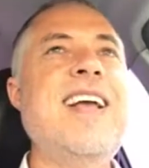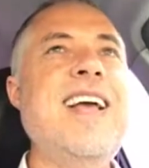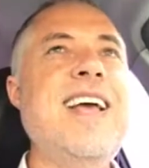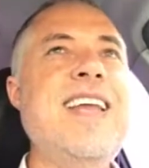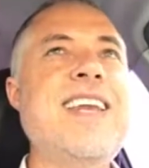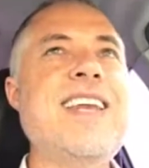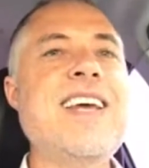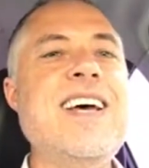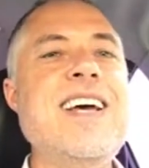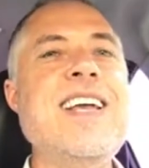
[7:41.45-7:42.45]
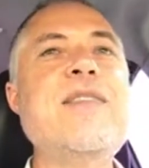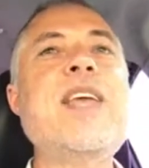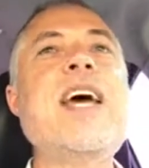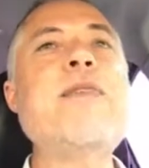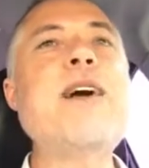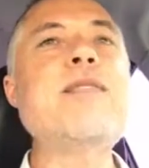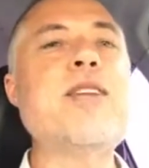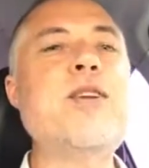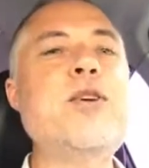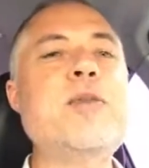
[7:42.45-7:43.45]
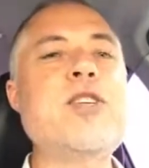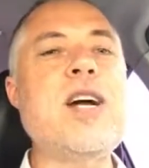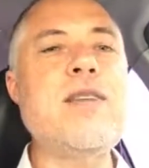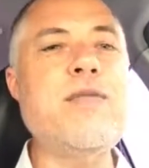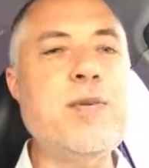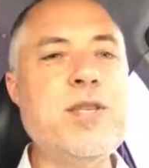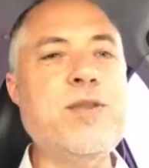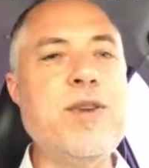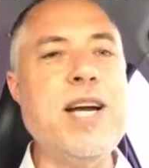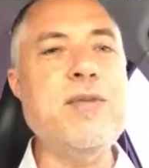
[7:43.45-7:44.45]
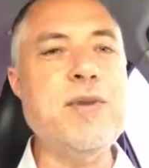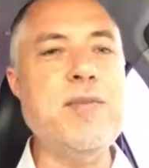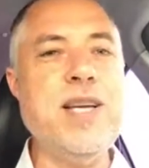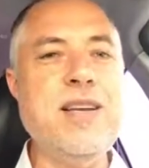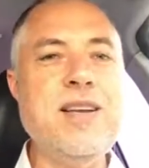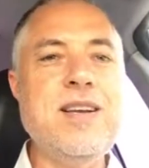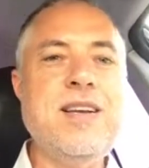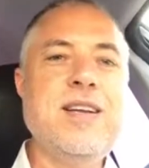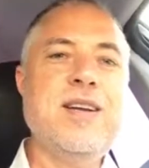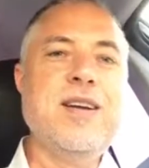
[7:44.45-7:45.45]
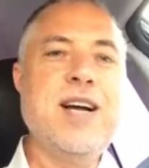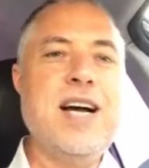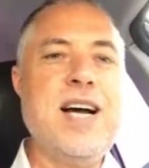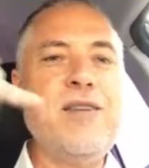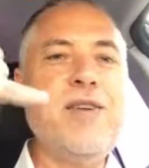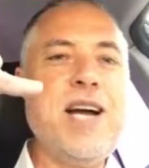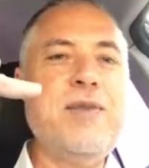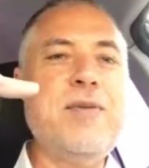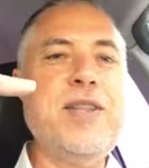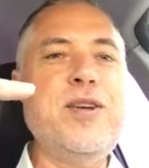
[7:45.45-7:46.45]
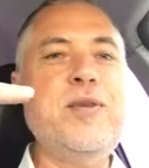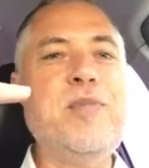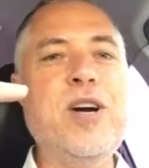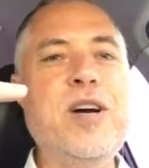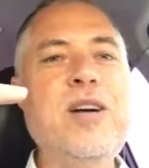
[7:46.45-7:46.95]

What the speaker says: And if I was an Uber driver, would you ride with me? I'll ride with you, bro.